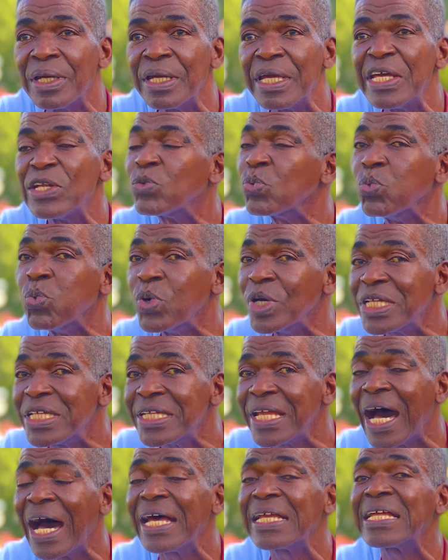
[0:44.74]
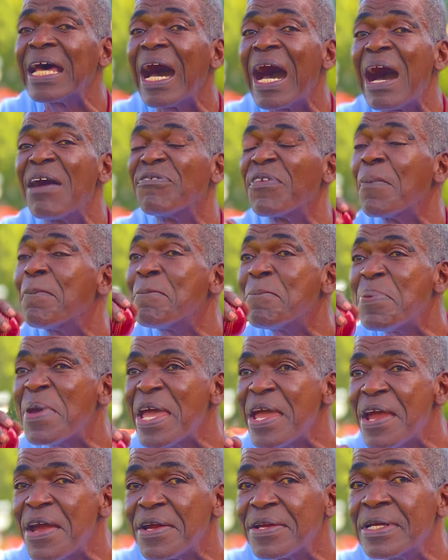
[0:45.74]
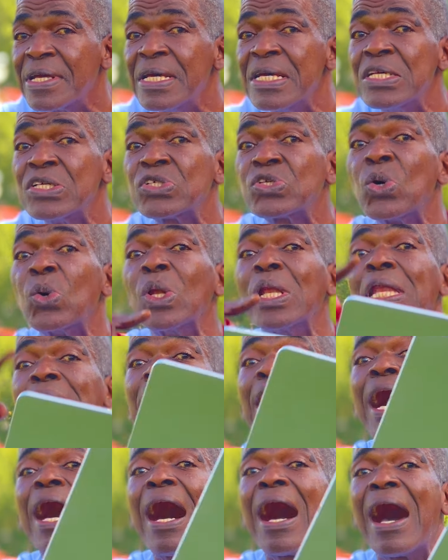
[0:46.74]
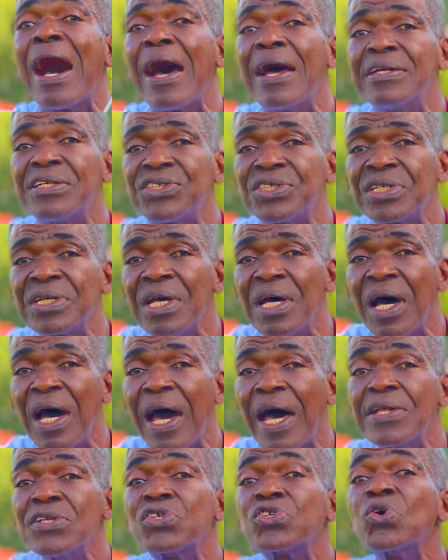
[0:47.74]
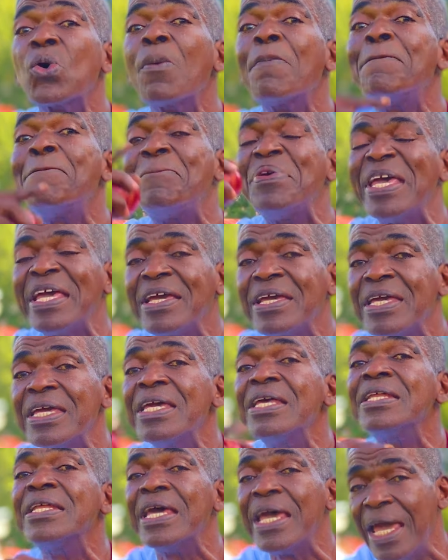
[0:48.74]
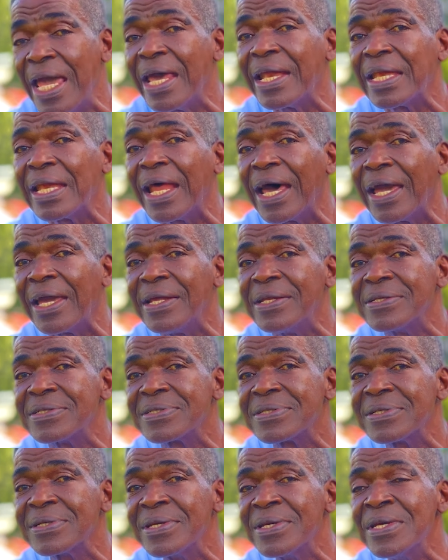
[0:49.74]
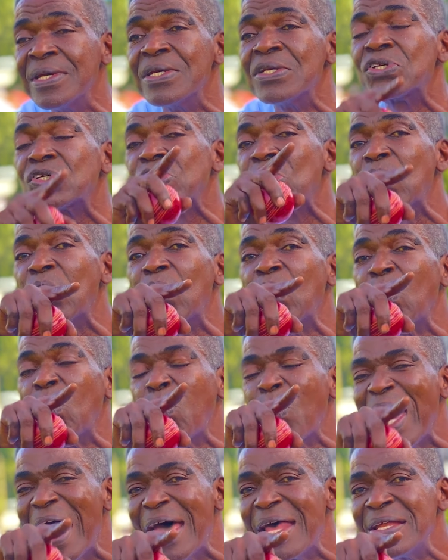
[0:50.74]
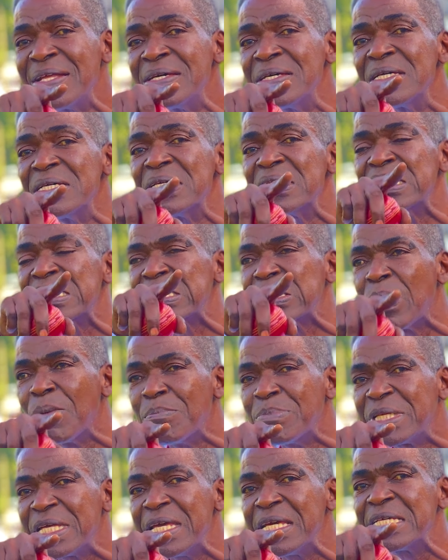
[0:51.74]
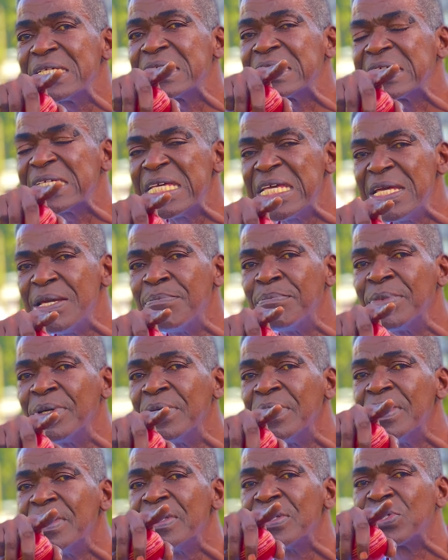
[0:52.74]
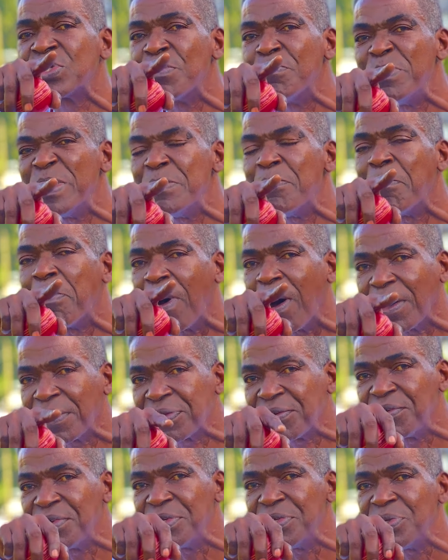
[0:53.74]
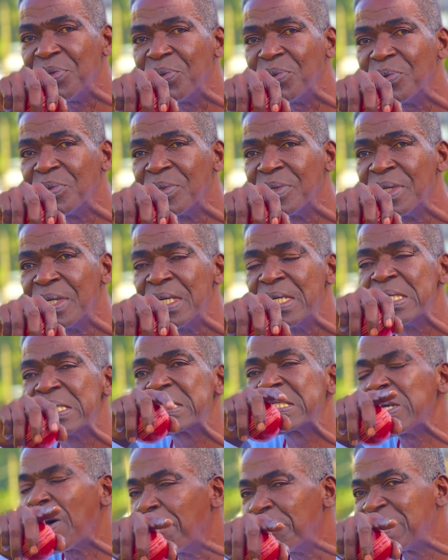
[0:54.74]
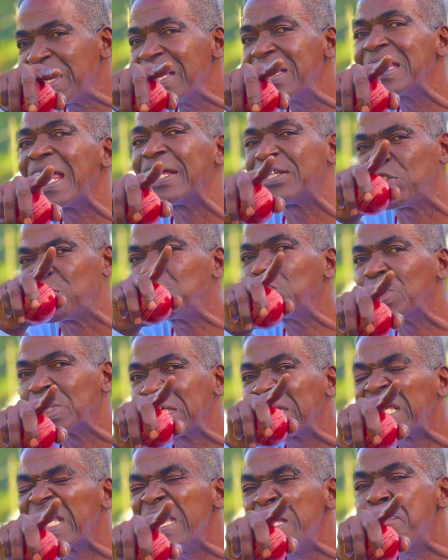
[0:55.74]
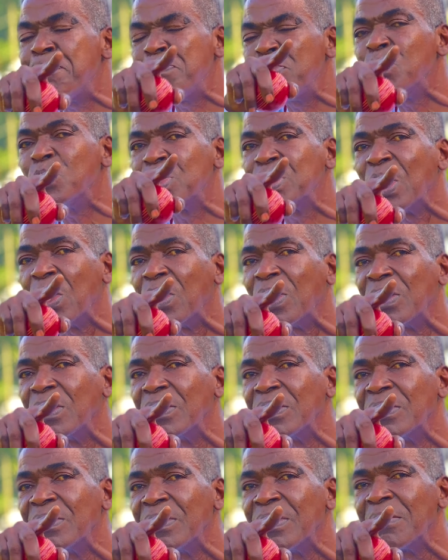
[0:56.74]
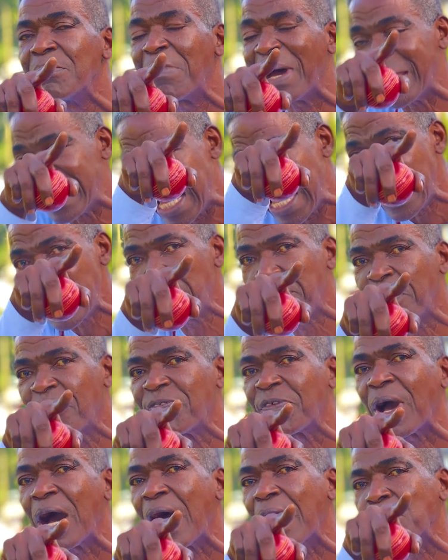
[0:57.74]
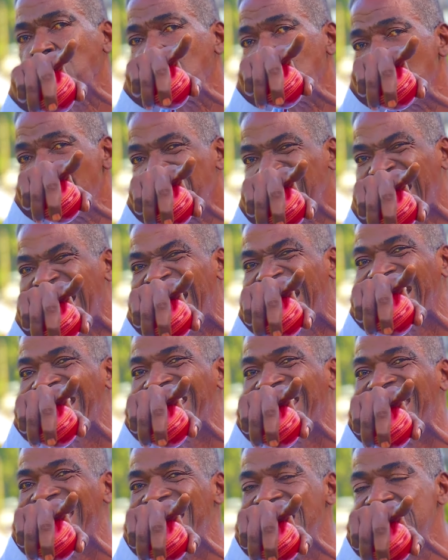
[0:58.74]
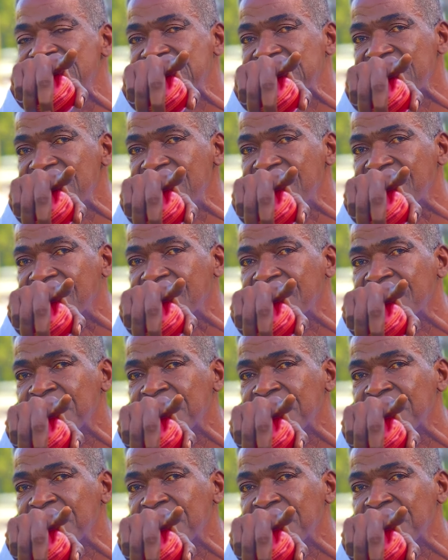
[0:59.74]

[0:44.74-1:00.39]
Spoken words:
it would not have appeared so large and so big in the headlines. So when something seems to be bothering you, something that should keep you down, by the help of God, work against it,